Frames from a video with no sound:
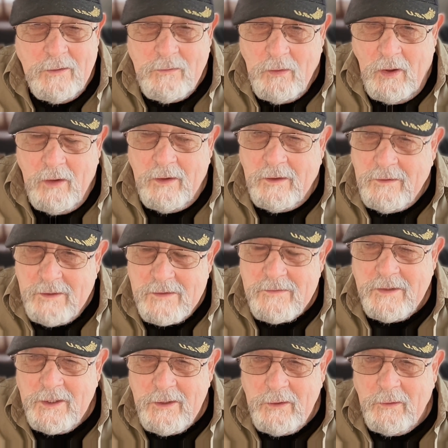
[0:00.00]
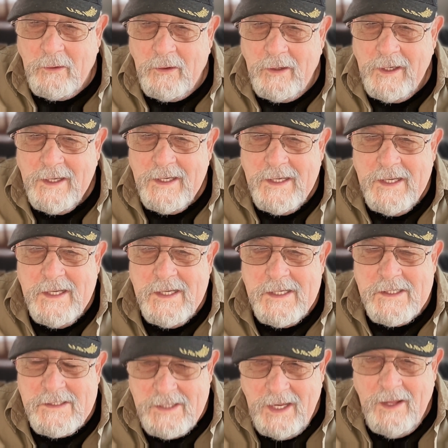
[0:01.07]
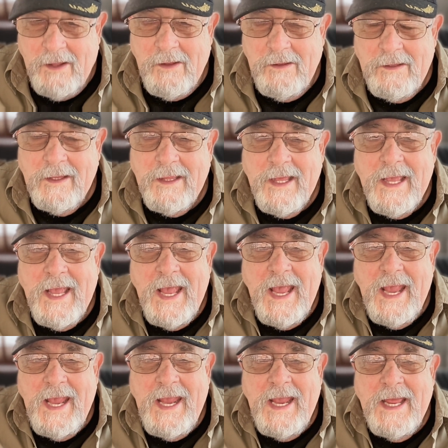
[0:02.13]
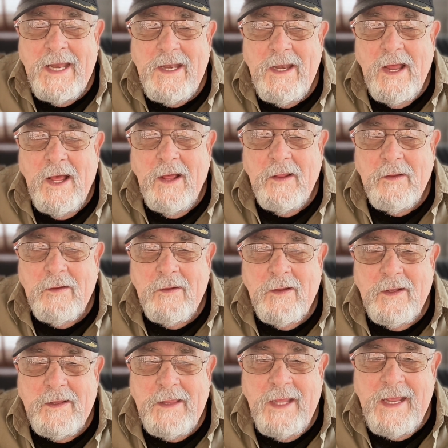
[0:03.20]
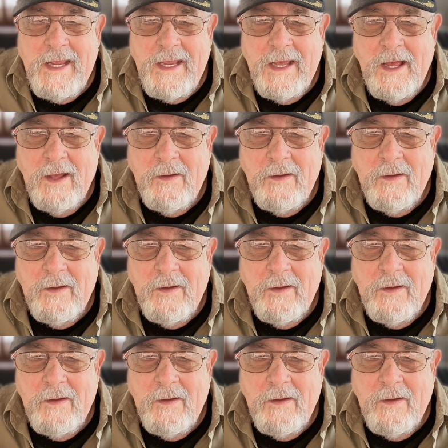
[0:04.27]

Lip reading: toilet that's in your cell, and they